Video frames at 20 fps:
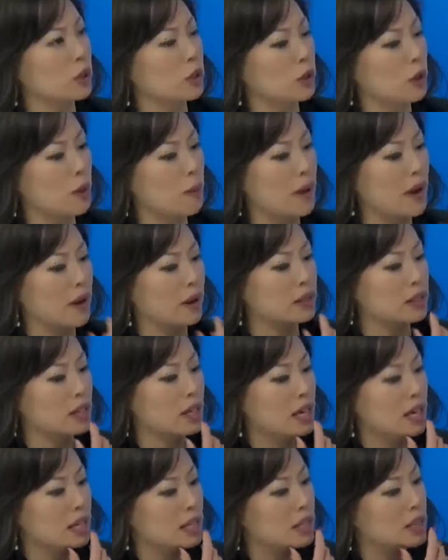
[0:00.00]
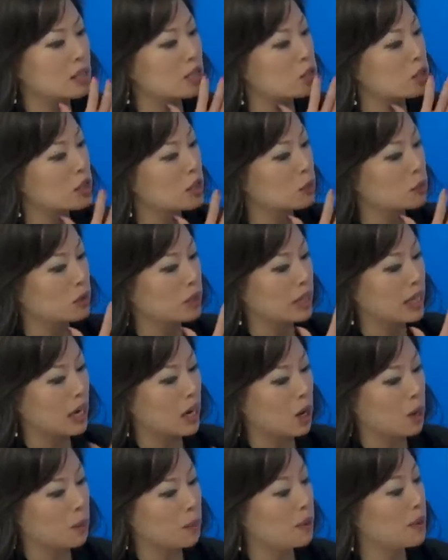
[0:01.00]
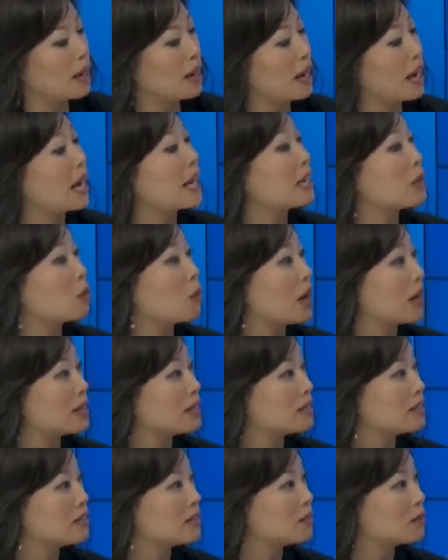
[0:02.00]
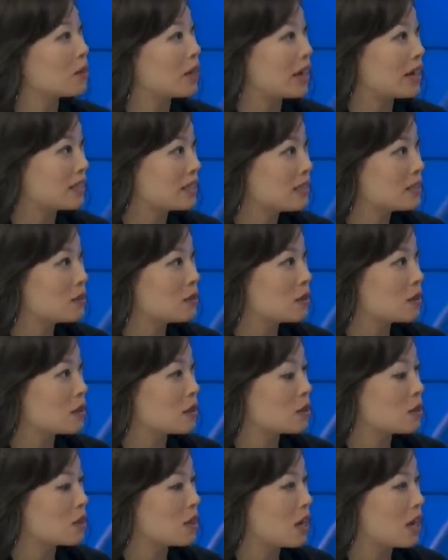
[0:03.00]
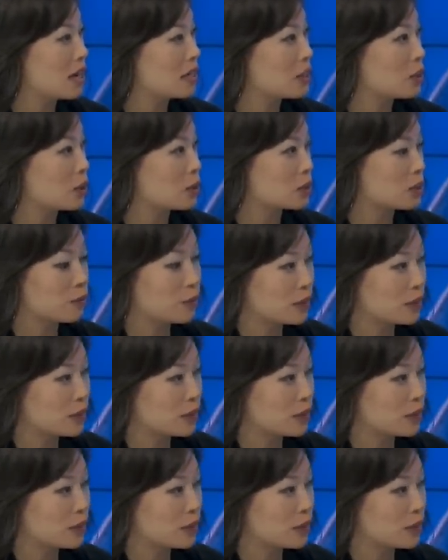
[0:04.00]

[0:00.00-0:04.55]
about that this can really help anyone, mm -hmm. right? it, there are different